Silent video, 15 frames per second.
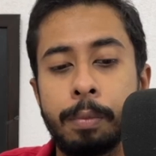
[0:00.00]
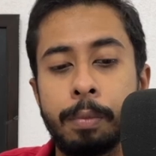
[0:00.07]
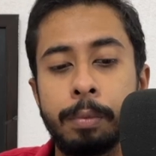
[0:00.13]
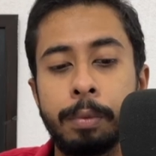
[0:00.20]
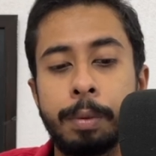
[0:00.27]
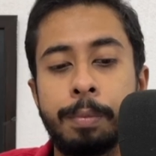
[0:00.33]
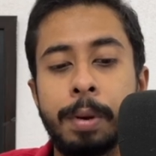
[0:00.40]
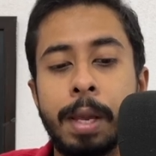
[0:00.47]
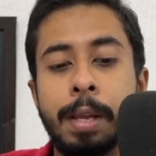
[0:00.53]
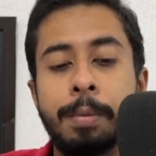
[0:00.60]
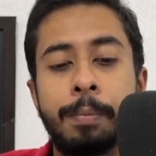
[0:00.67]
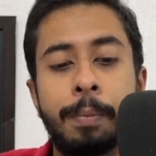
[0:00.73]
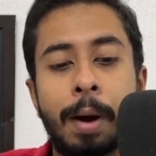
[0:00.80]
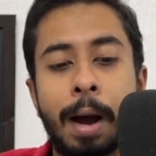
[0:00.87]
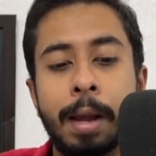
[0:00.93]
the plane
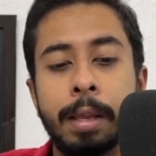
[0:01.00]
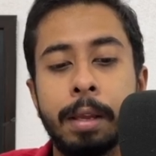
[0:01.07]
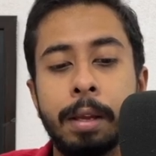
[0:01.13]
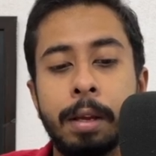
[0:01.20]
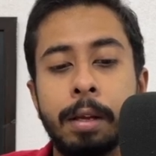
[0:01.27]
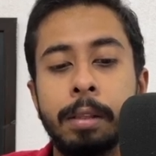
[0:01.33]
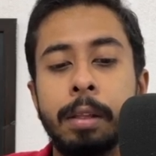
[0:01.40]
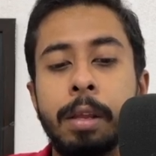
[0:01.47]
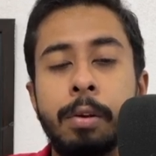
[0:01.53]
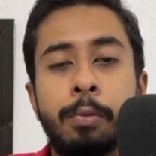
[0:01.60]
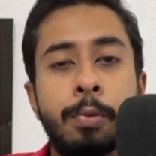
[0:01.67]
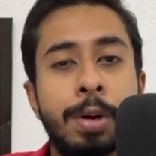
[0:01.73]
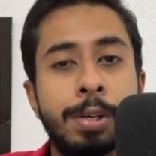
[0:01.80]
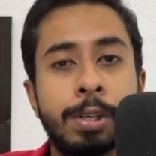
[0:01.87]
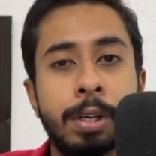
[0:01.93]
pi, the
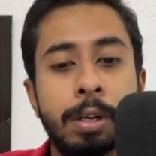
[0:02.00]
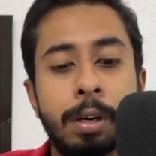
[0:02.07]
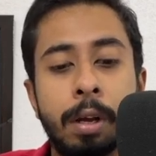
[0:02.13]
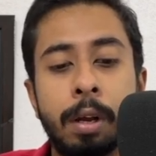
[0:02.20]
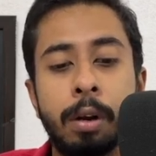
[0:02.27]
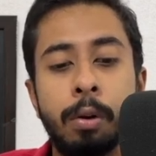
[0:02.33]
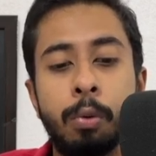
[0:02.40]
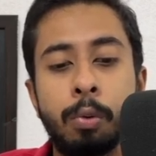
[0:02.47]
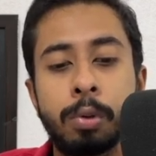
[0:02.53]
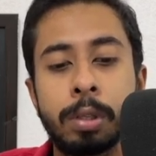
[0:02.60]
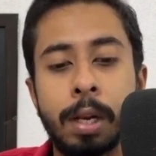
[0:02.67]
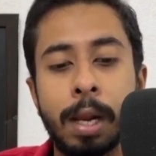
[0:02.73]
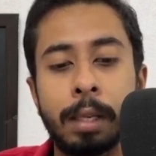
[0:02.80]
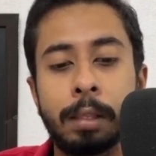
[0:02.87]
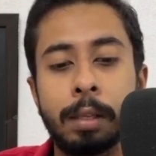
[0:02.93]
equation looks
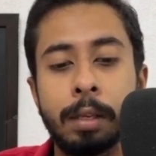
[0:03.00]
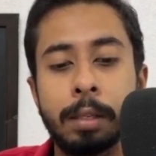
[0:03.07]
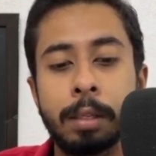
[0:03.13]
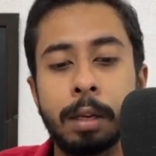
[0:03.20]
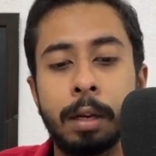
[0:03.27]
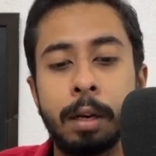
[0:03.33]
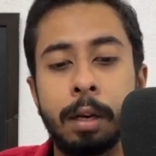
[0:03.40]
like this: